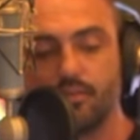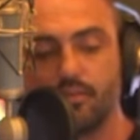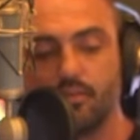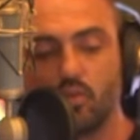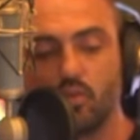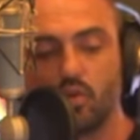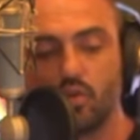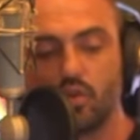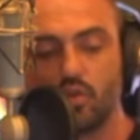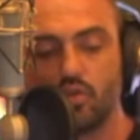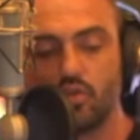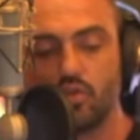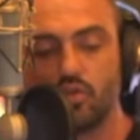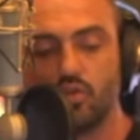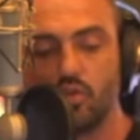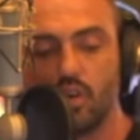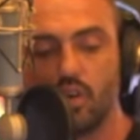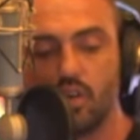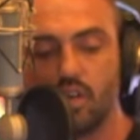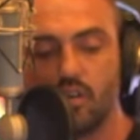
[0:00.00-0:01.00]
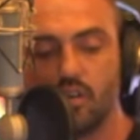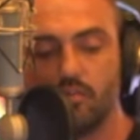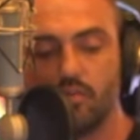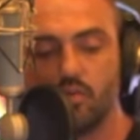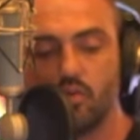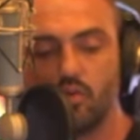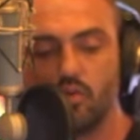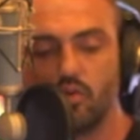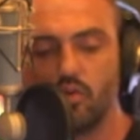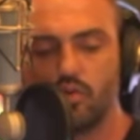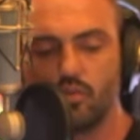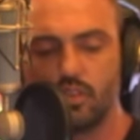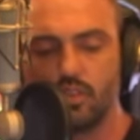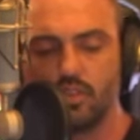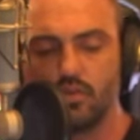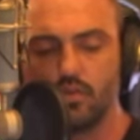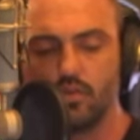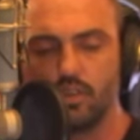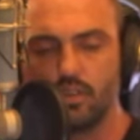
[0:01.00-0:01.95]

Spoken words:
We'll go to who do we do?